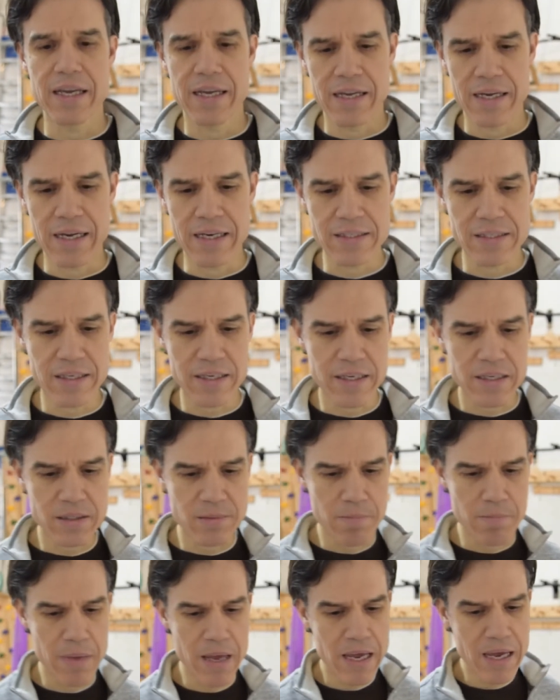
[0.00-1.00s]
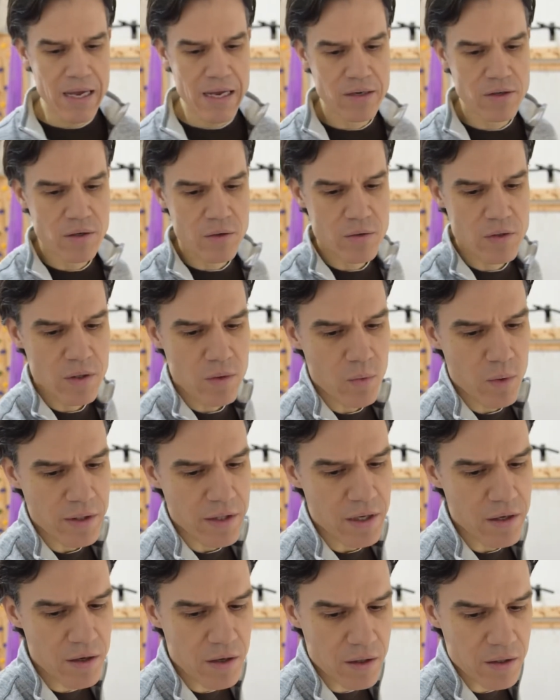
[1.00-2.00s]
is it is made using what
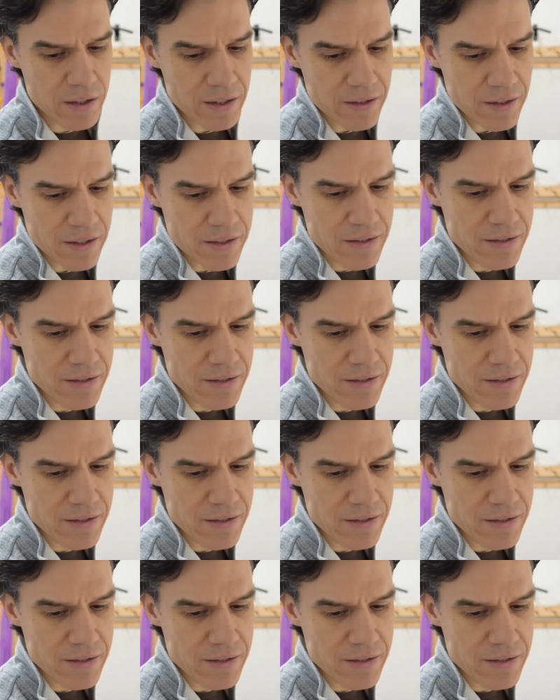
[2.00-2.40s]
they call a